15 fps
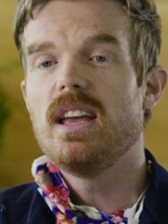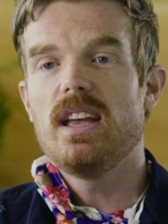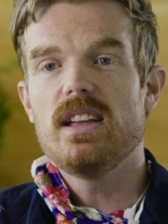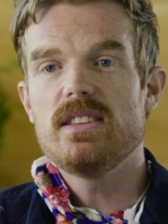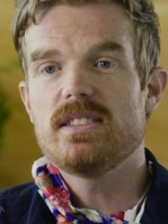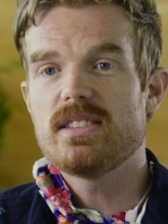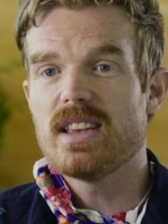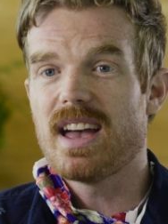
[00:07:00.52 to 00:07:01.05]

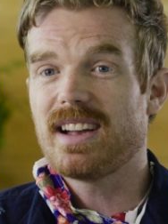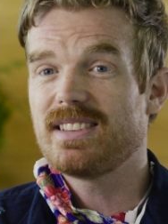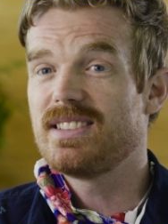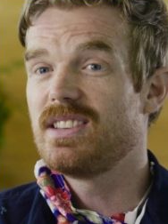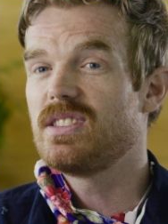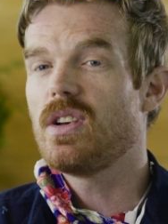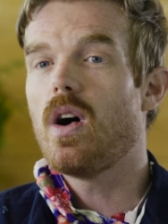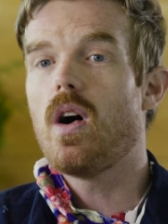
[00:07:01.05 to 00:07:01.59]
insects,
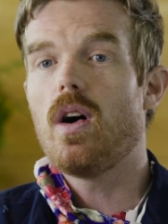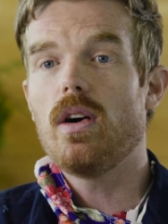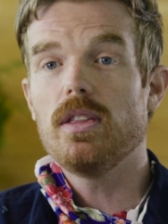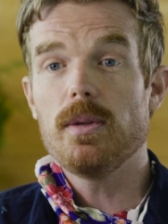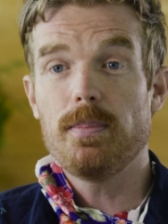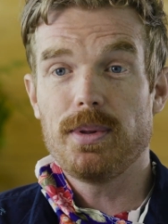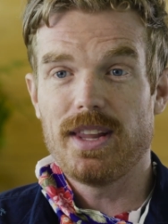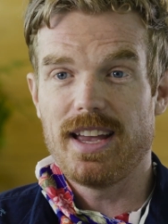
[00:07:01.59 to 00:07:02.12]
it's all
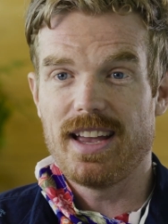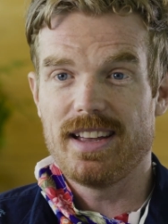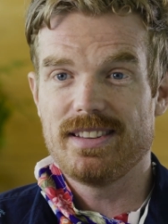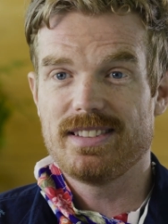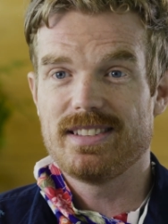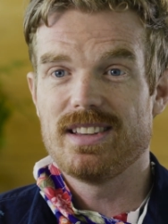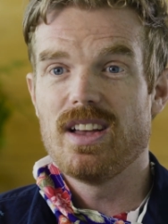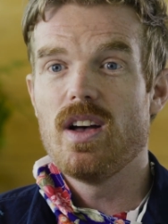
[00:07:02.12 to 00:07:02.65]
the
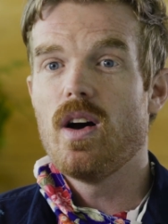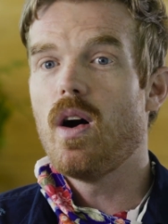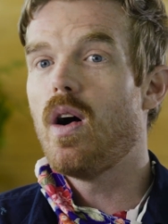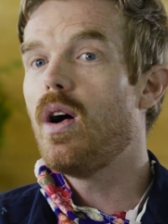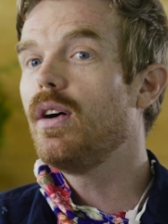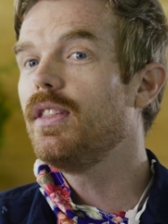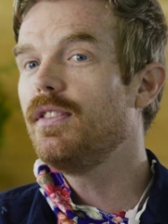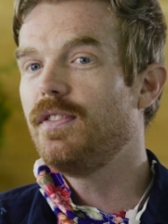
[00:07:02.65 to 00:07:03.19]
plants,
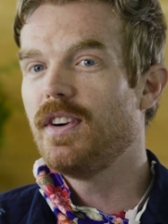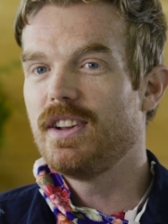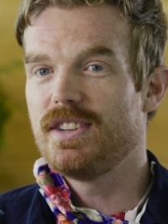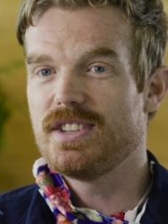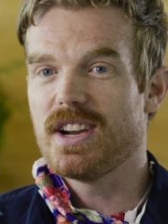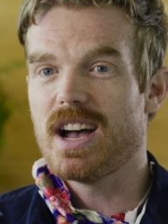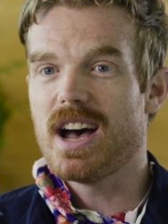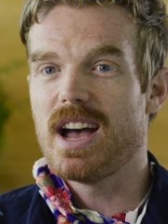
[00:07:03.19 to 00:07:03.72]
all the
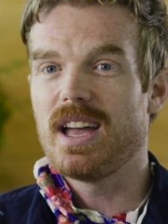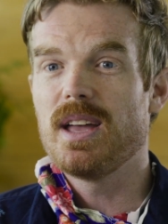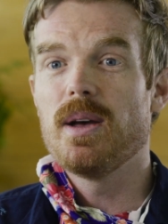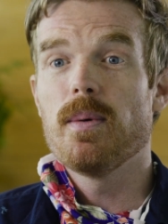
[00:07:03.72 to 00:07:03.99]
fungi,